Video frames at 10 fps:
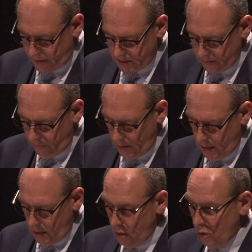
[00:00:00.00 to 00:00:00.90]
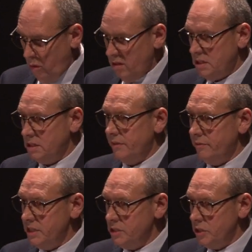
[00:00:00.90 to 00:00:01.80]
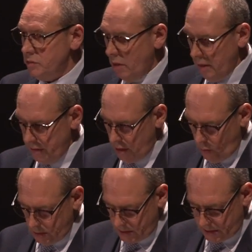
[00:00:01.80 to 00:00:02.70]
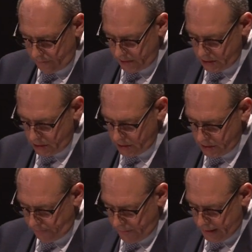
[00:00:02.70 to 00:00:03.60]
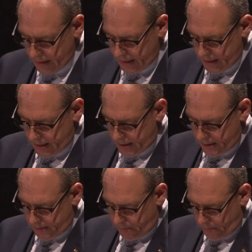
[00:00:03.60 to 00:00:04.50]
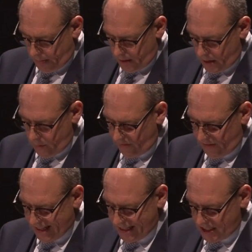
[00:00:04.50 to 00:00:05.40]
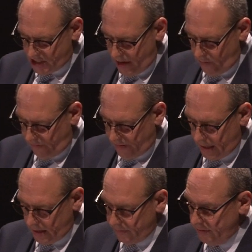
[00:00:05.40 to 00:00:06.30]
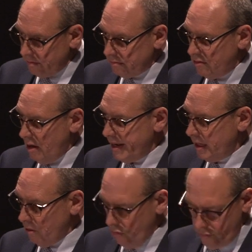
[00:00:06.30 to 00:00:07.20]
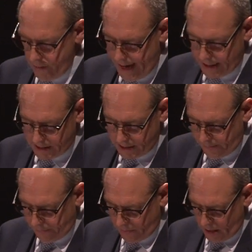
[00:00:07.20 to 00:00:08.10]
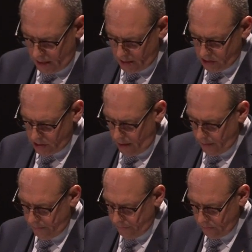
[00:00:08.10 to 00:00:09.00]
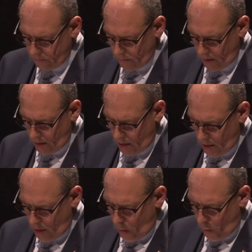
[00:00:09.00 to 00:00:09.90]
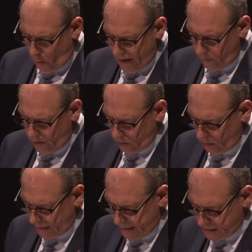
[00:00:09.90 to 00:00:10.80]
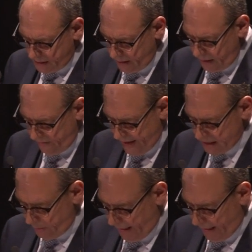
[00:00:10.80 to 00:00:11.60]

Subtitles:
a piece of qualitative research rather than quantitative research. And it reflected a general feeling of growing unrest. So, why did we call this event a